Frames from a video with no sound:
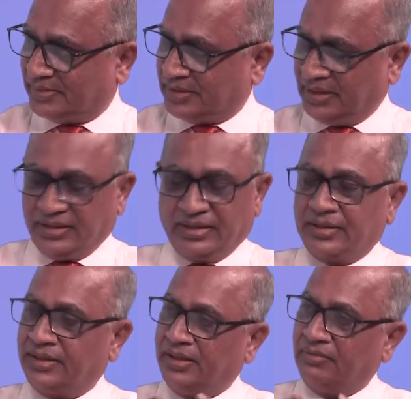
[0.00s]
Okay.
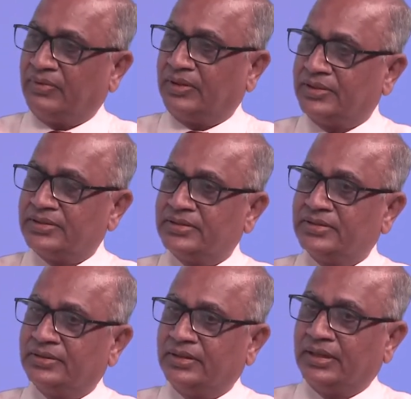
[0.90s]
He was
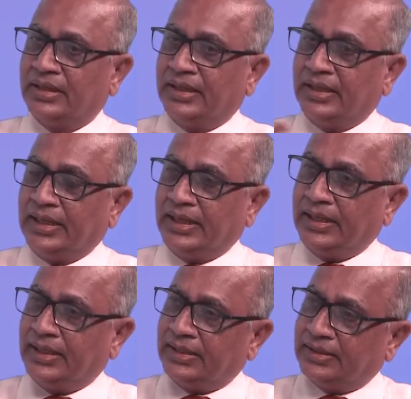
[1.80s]

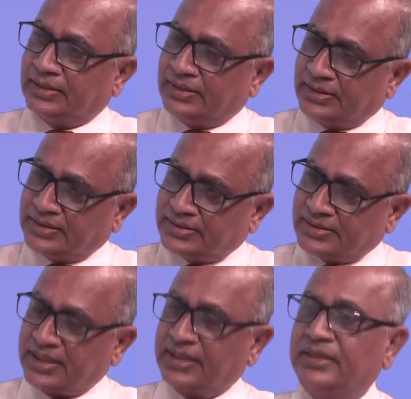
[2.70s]
a
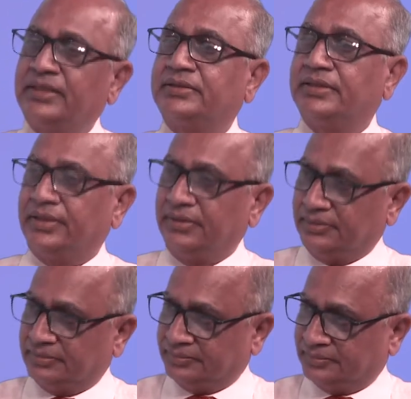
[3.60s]
secretary
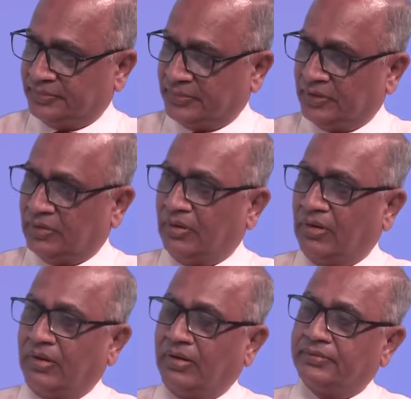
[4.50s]

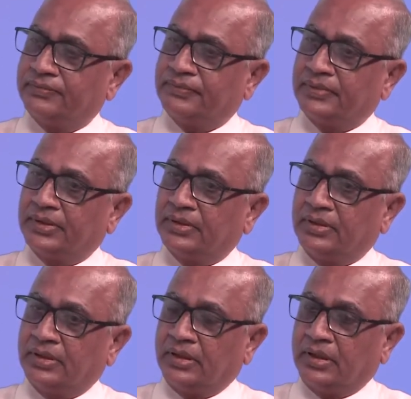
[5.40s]
of
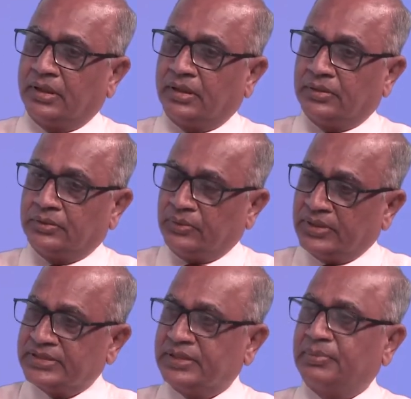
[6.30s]

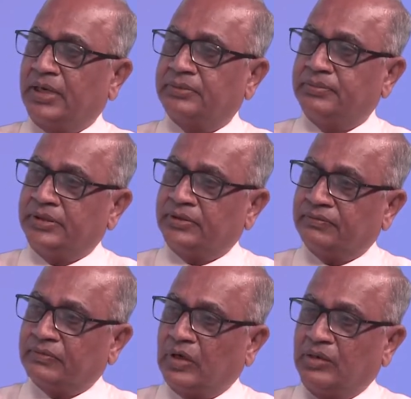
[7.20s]
US Department
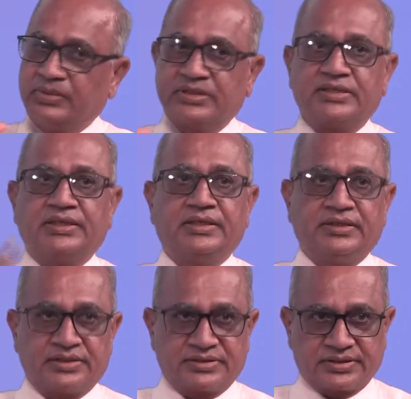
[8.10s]
of Commerce and
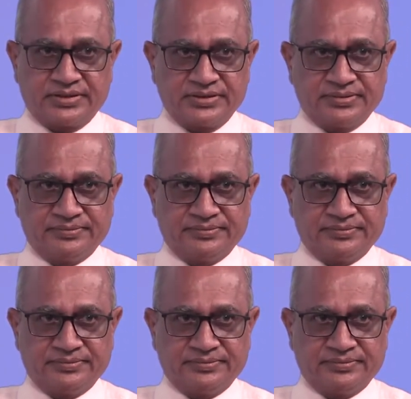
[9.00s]
Industries.